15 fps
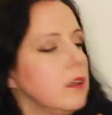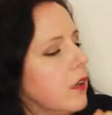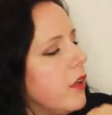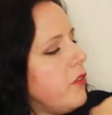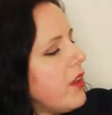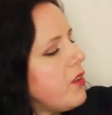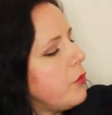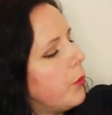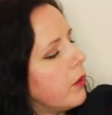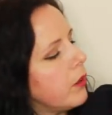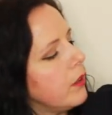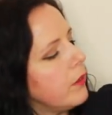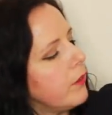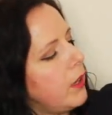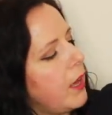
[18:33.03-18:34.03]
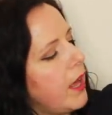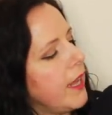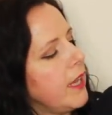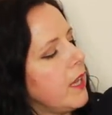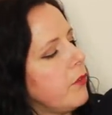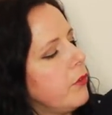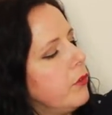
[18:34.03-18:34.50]
I say spotted, the
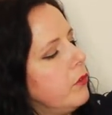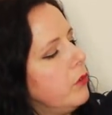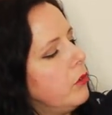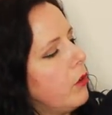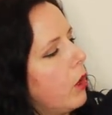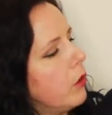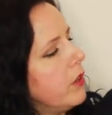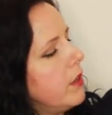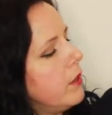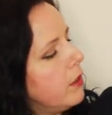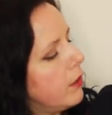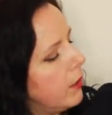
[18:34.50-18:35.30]
line is dotted,